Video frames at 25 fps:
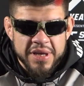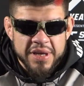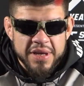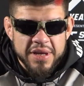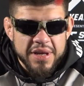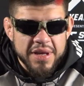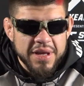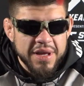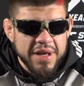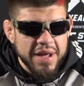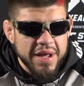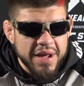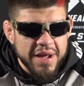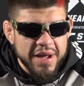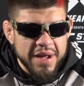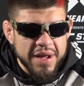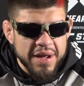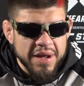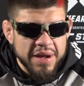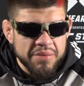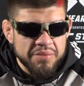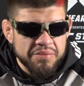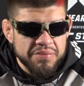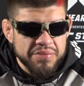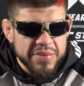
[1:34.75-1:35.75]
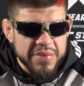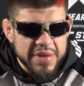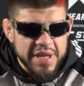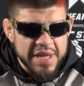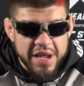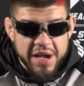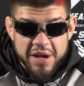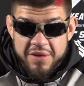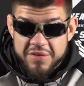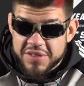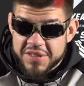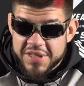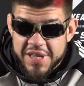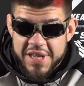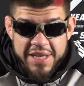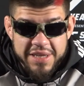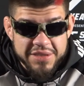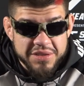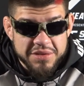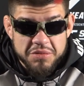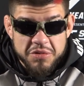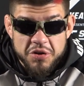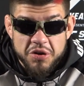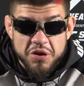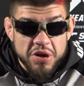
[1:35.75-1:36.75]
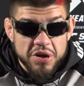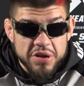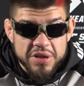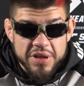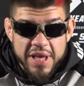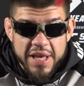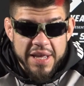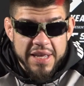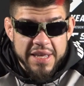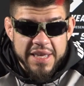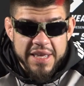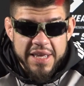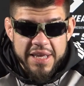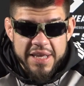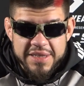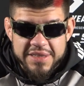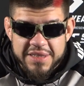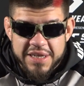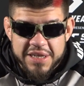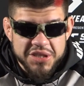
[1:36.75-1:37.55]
He obviously had some good leg kicks.